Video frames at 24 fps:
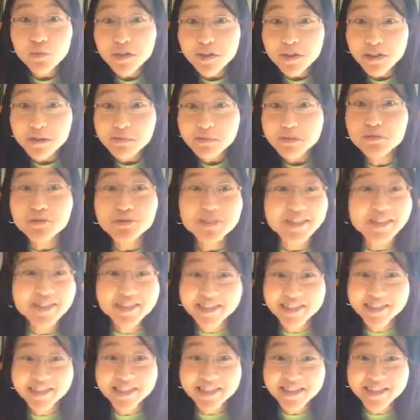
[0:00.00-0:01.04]
Williams, which I
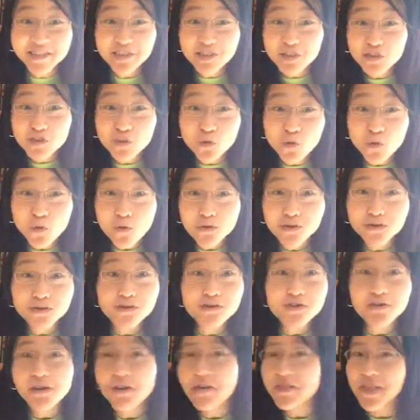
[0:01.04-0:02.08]
studied in school,
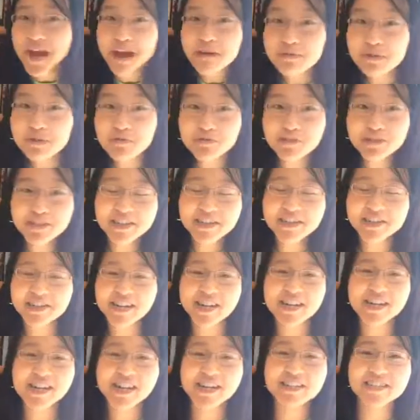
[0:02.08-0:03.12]
so that was really
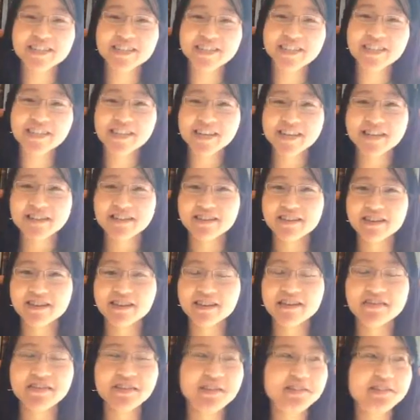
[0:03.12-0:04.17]
exciting to see in
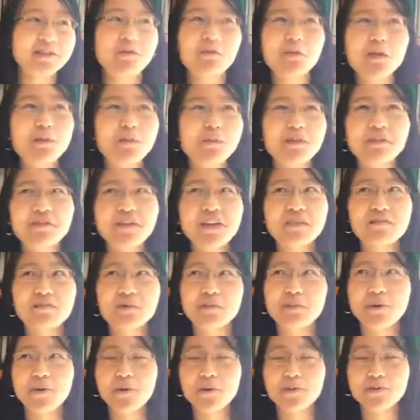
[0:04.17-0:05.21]
there, and that's like one of my
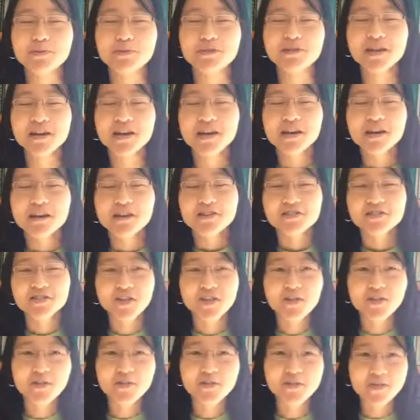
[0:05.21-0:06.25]
favorite poems.
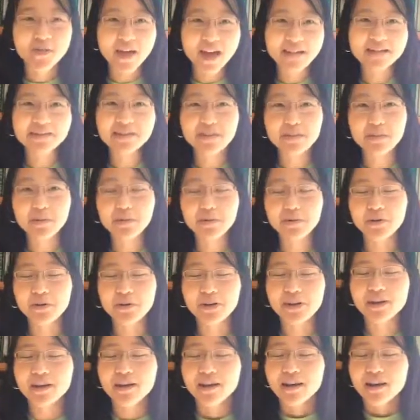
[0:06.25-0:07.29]
So that's in the
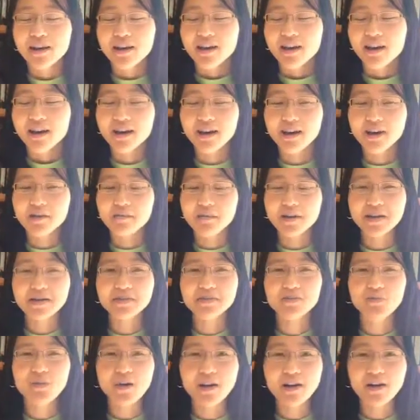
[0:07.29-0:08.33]
book
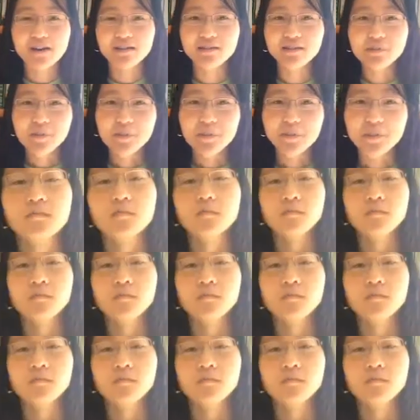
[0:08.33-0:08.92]
as well.